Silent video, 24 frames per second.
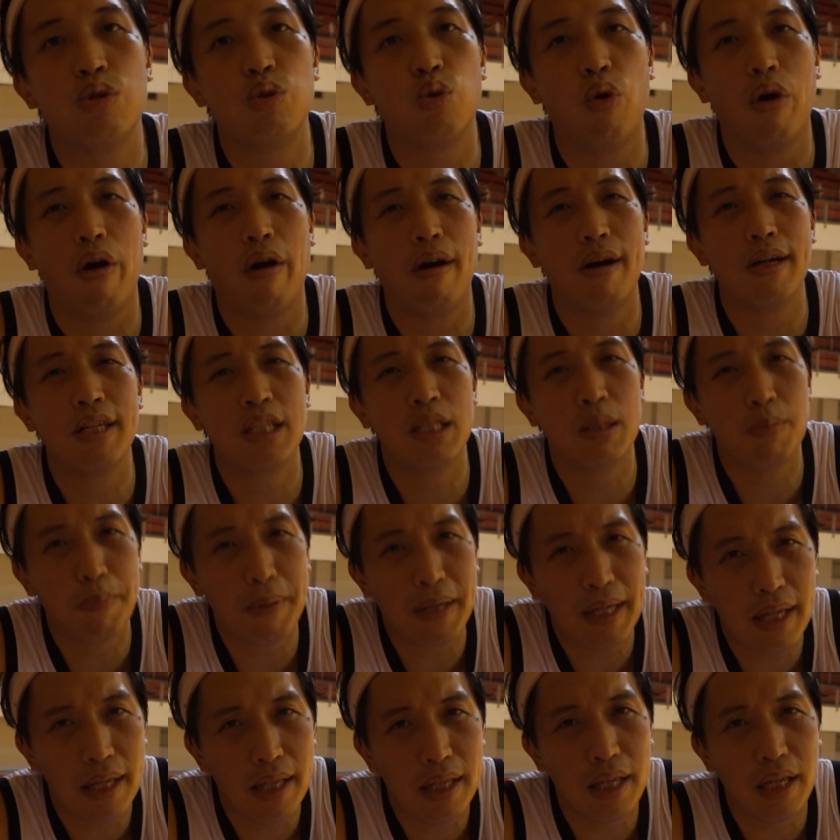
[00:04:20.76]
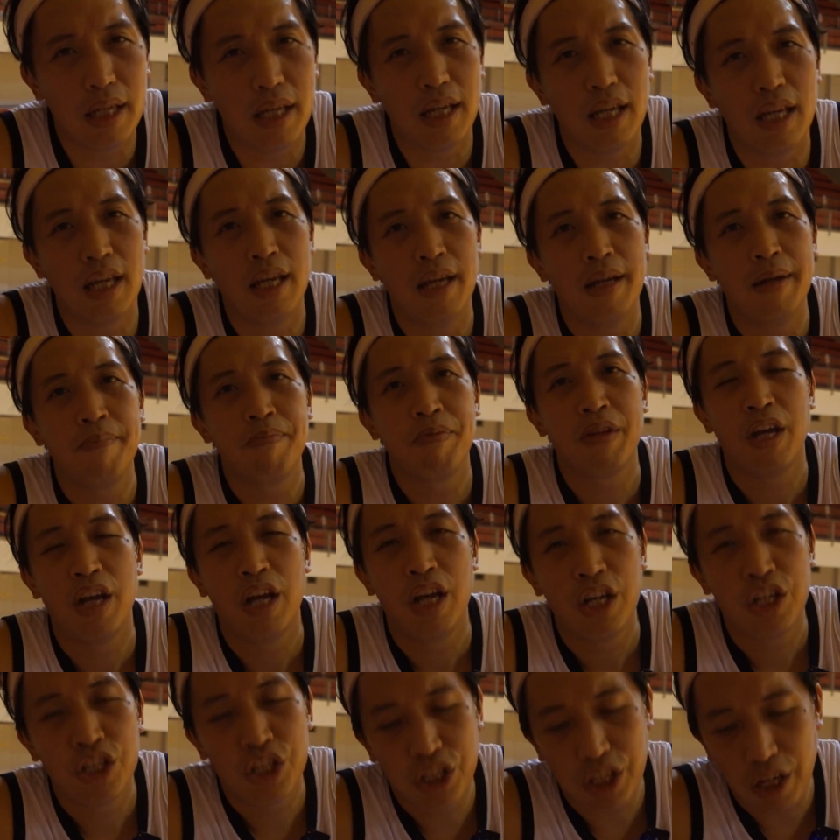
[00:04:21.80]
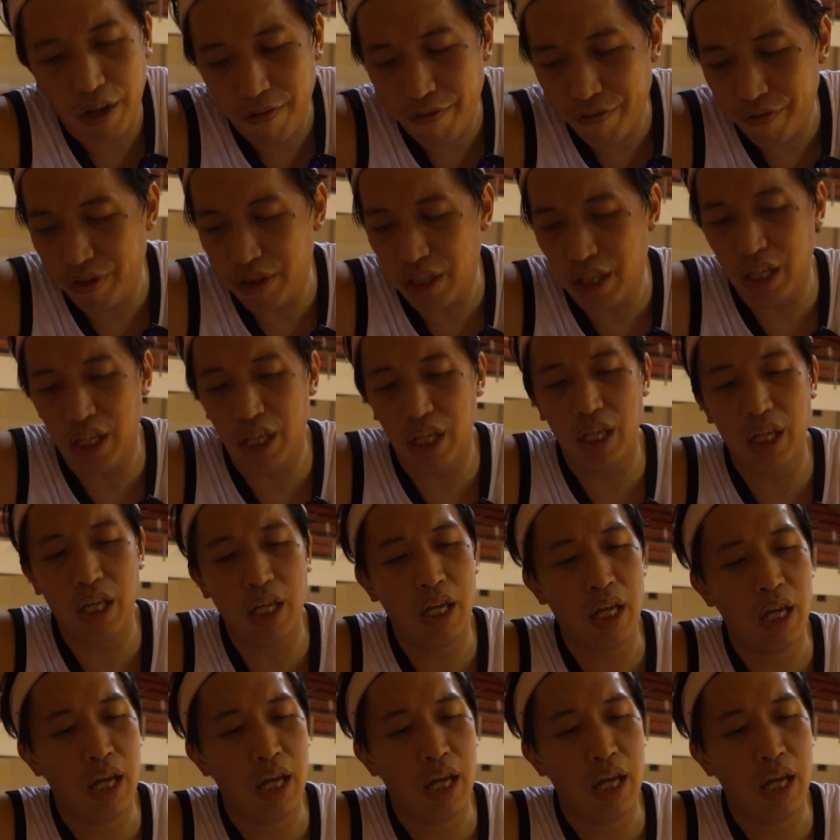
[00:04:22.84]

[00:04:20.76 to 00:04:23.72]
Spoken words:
who are speedy, shifty,